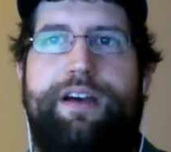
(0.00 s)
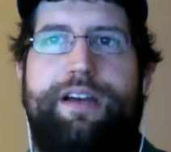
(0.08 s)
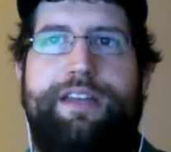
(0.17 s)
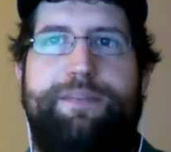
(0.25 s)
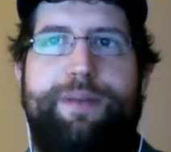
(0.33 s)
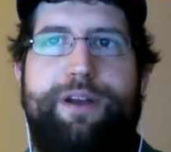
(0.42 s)

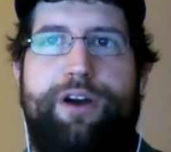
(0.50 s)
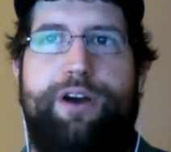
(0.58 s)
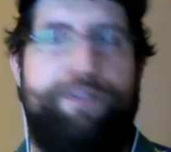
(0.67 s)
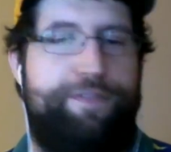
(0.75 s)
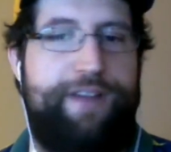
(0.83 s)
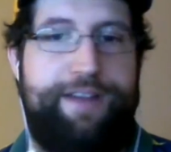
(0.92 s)
He's been
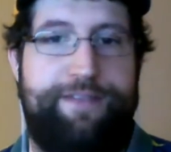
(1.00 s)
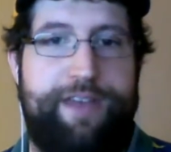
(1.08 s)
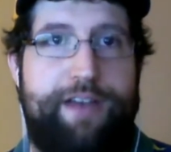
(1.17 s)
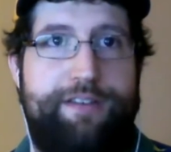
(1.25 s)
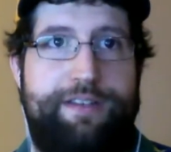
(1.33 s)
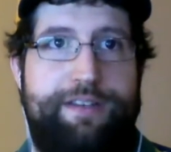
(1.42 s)
over
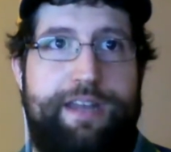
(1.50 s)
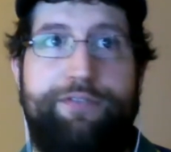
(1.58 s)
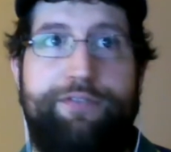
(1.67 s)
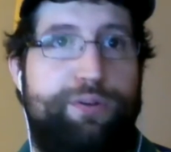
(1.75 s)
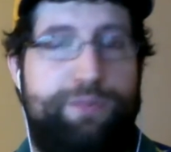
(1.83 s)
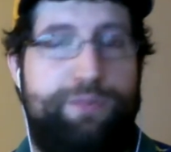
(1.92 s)
5,000
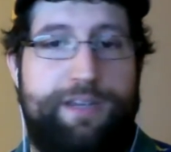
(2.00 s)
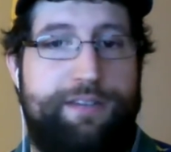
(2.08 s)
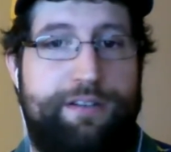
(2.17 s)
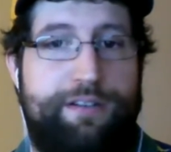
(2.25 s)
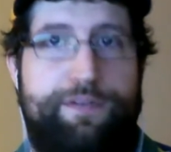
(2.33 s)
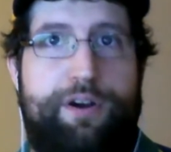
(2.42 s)
every week
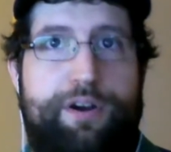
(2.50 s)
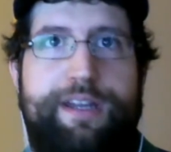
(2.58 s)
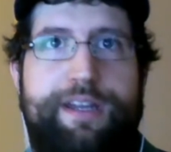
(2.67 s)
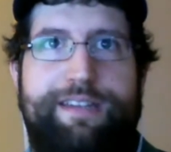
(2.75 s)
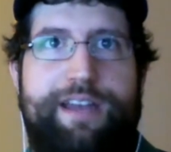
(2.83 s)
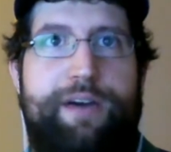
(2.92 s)
so far.
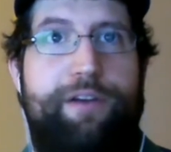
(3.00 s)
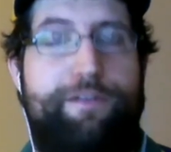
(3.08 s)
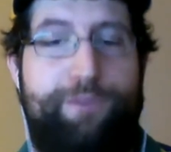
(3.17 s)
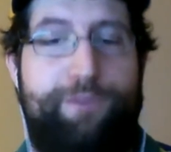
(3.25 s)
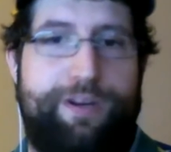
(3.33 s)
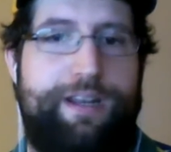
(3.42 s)
He is now at
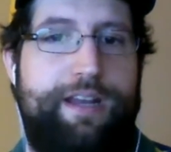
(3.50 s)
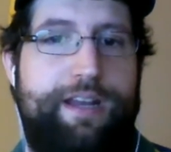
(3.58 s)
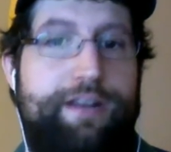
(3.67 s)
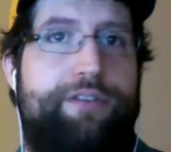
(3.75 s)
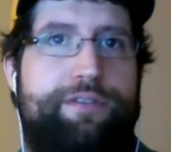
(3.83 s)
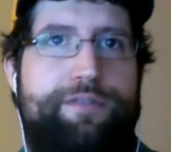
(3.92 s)

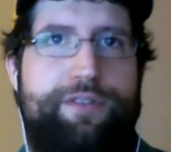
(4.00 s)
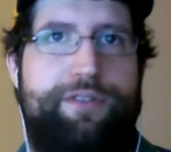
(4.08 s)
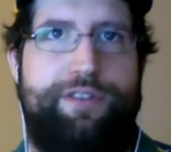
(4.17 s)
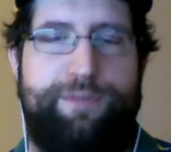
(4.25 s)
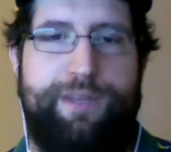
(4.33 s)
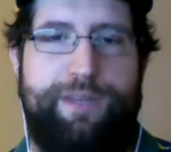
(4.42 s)
4,900 for
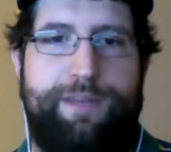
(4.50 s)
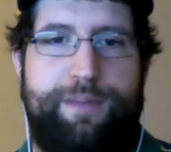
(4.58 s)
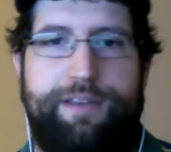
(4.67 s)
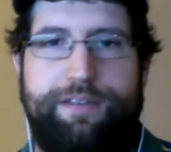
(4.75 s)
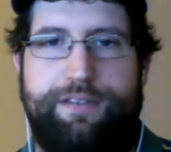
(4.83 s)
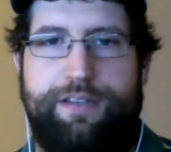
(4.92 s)
this week
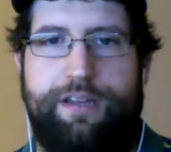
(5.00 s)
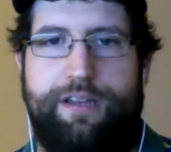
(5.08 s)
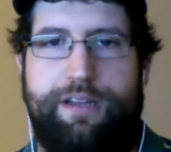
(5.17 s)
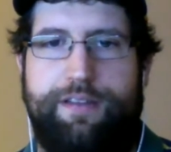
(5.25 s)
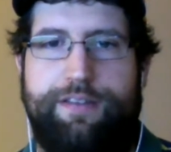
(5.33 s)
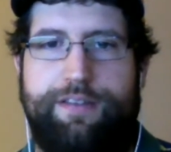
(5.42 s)
because
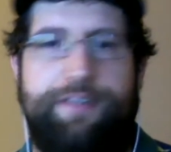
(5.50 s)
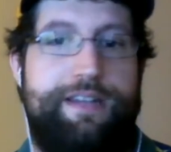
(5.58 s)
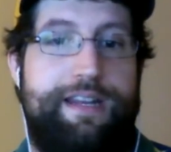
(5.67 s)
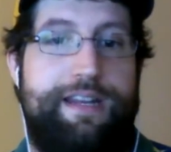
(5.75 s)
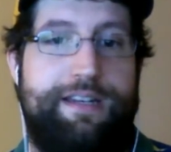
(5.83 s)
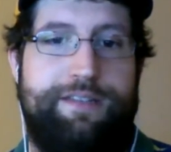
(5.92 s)
the
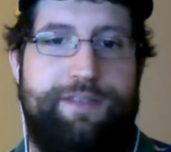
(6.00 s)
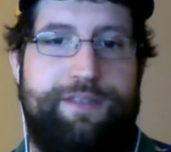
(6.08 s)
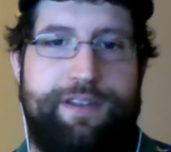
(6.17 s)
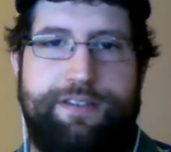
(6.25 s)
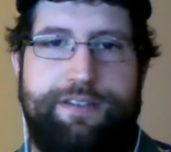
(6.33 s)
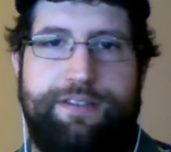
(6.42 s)
Cincinnati
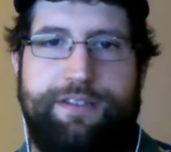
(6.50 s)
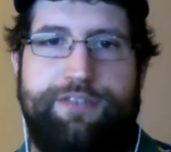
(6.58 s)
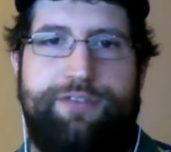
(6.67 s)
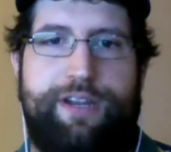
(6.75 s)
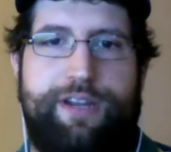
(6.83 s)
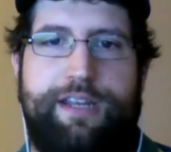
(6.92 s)
defense is
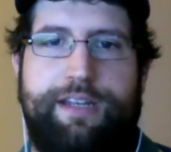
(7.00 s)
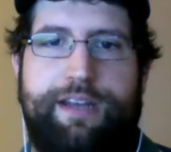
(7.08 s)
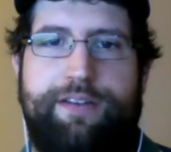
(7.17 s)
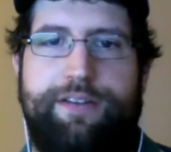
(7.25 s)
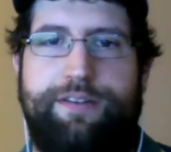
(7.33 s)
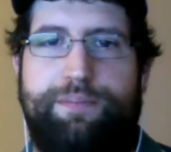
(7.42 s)
dragging
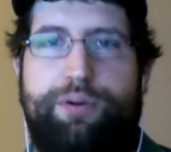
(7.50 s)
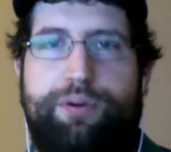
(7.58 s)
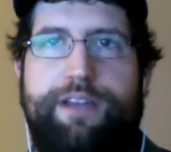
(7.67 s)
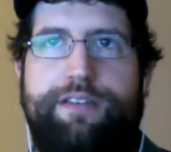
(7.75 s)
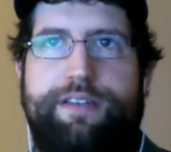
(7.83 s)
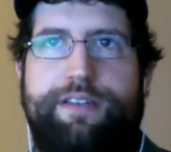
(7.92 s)
down his
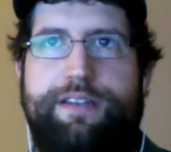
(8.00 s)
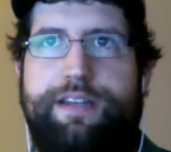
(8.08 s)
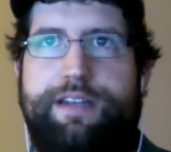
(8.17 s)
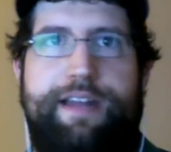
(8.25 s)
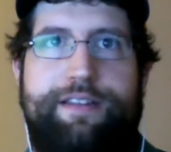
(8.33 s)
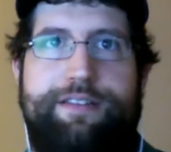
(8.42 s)
price,
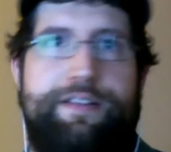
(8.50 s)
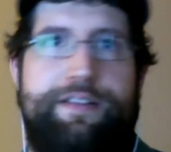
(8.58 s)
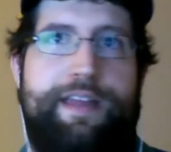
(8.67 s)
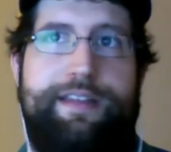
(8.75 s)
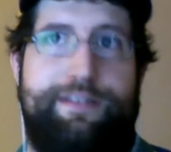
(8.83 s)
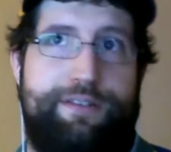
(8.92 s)
and
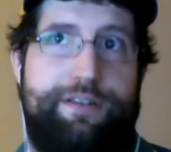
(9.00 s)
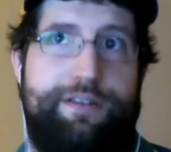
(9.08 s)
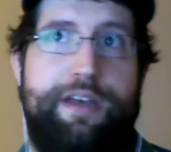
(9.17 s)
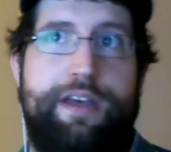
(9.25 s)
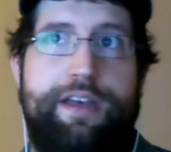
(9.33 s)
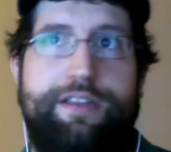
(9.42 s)
that's a
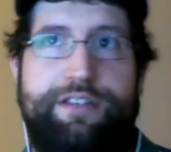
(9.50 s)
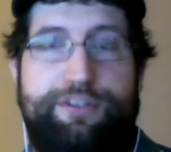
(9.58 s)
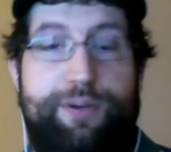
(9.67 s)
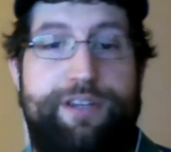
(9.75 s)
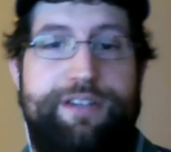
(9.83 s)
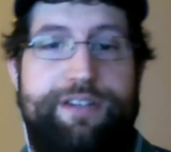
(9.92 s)

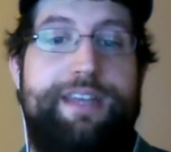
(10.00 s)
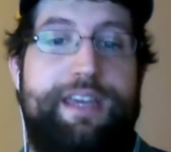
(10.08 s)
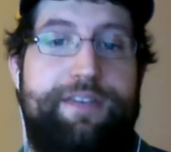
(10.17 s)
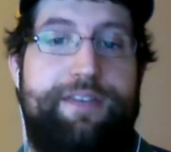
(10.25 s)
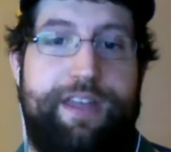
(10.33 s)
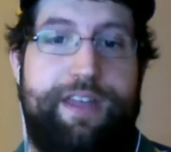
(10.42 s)
situation to
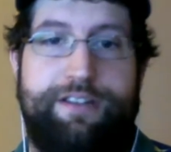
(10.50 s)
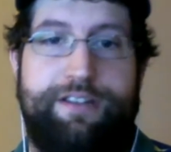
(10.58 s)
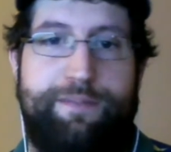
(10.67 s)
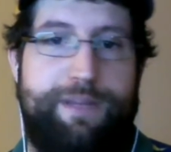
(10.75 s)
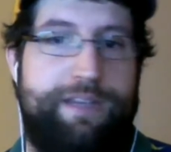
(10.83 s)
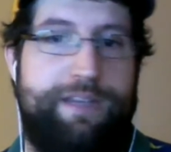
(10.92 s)
take advantage
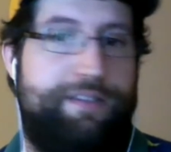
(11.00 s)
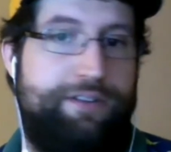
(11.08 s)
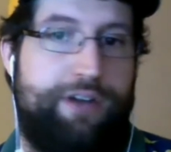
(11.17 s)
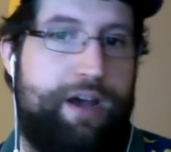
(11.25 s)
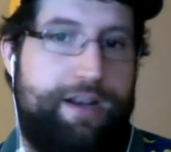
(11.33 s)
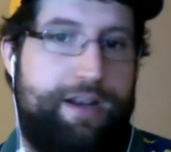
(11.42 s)
of because
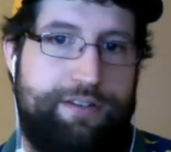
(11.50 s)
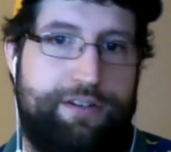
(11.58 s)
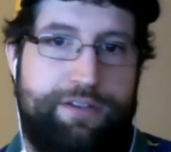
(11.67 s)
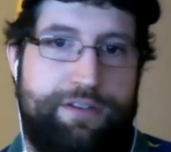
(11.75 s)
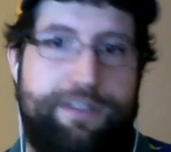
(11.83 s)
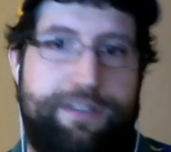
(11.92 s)
they're not as
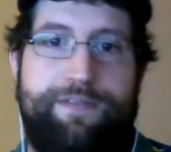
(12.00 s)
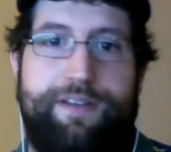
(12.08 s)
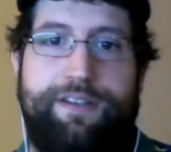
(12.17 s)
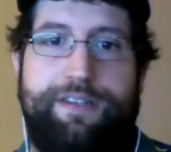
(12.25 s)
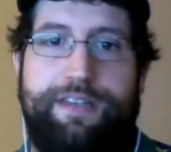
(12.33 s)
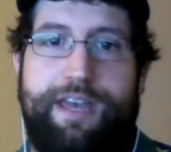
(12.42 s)
good of a
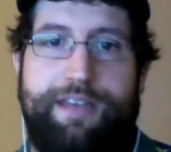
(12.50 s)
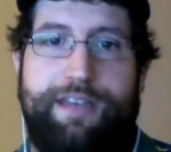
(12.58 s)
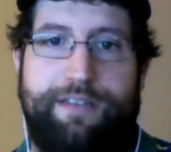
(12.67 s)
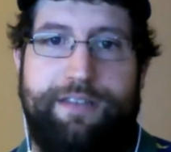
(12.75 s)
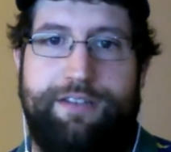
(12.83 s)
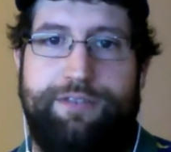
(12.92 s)
defense
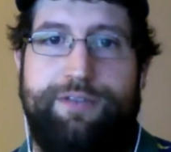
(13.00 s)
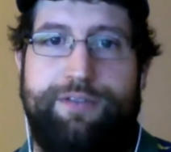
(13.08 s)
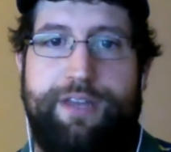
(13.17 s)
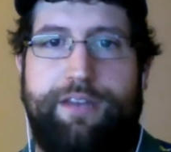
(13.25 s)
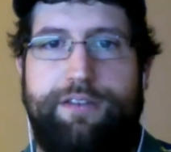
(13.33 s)
as you'd think.